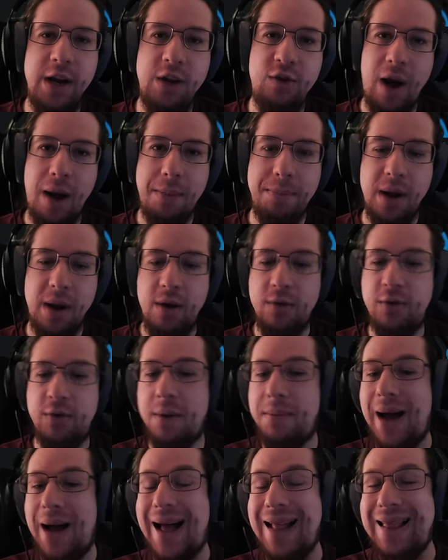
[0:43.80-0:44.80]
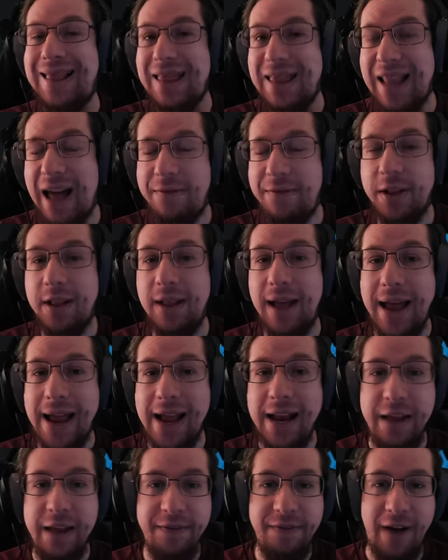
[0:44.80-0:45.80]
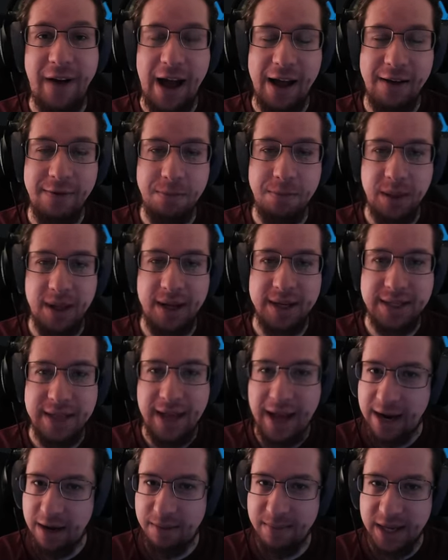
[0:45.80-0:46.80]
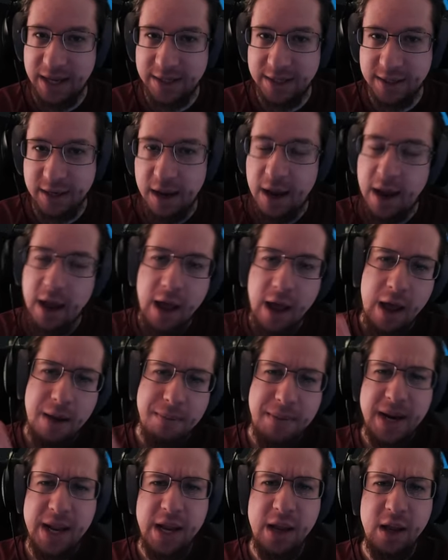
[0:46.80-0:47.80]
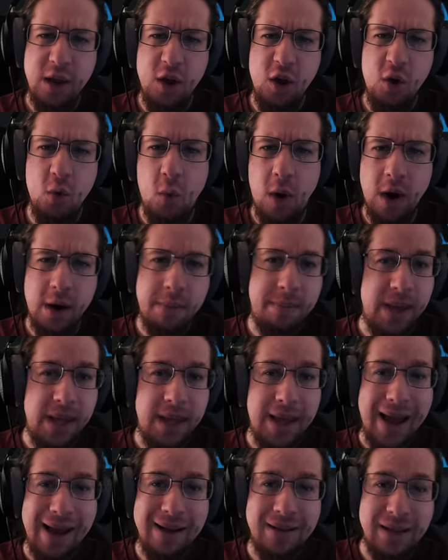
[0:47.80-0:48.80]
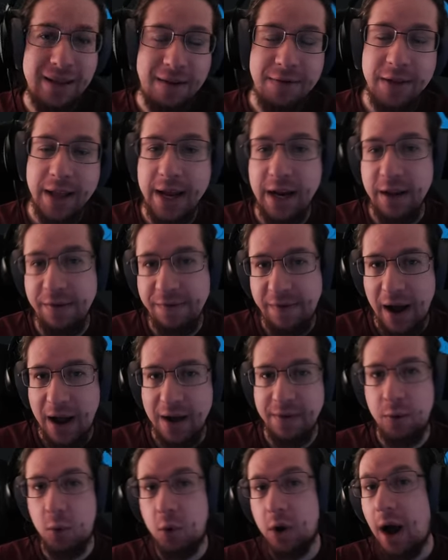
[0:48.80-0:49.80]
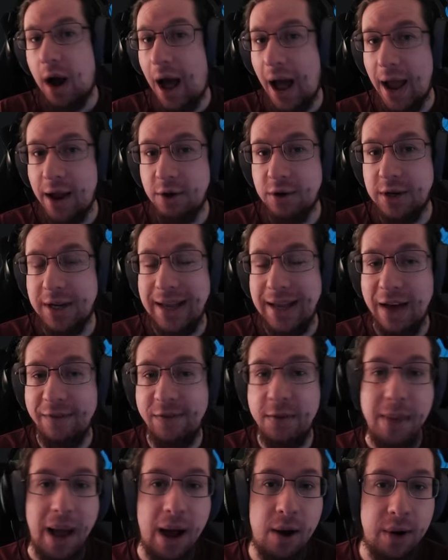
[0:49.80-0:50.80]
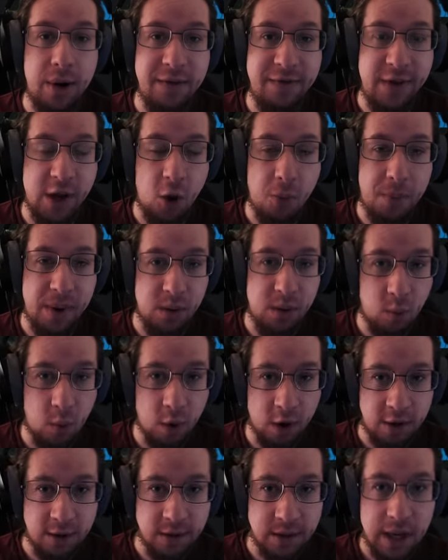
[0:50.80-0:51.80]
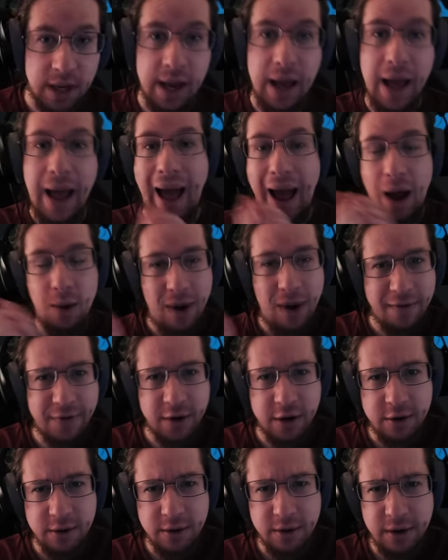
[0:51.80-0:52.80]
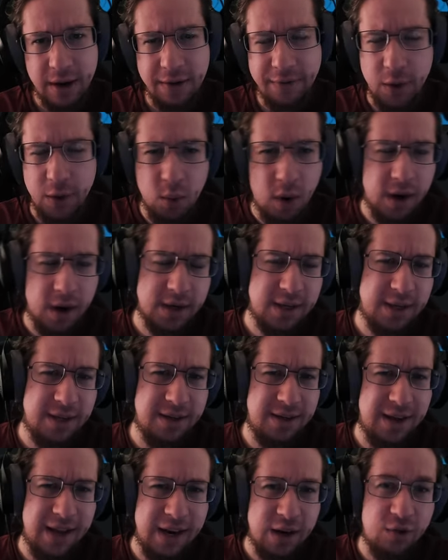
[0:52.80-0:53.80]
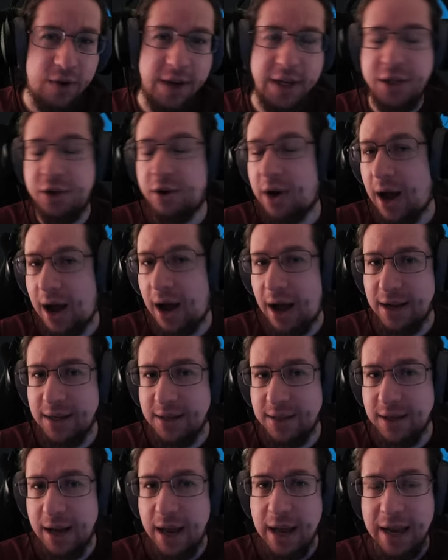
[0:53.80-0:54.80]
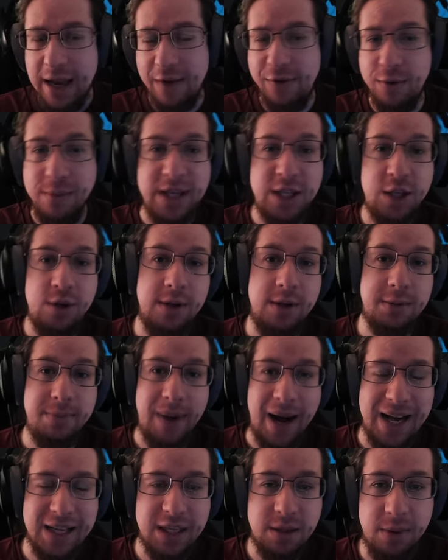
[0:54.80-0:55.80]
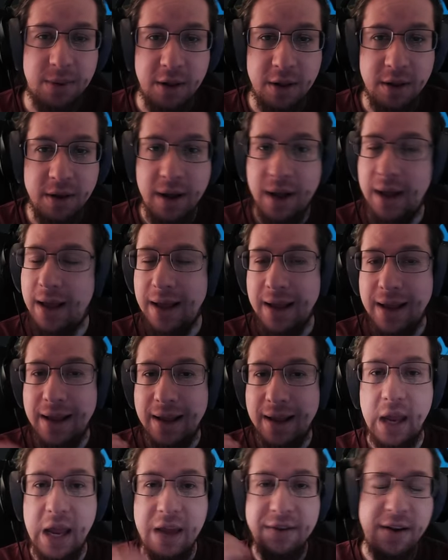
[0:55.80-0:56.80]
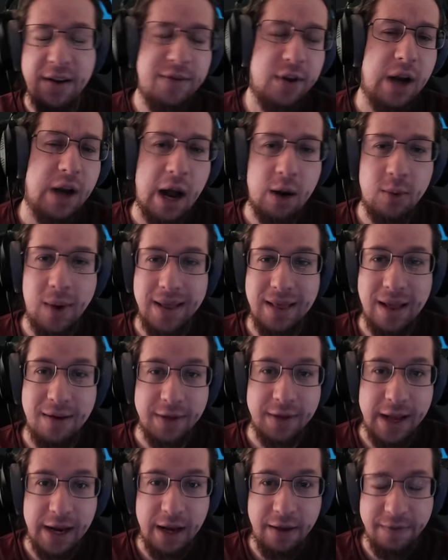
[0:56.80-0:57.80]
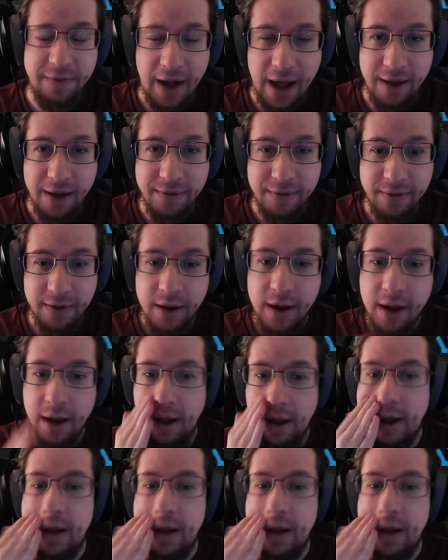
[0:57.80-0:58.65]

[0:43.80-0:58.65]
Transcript: They drop from level eighty-five plus enemies, meaning you want to be level eighty-five or higher to get them out in the open world. However, if you want to increase your odds, get them as soon as possible, even if you're not quite level eighty-five.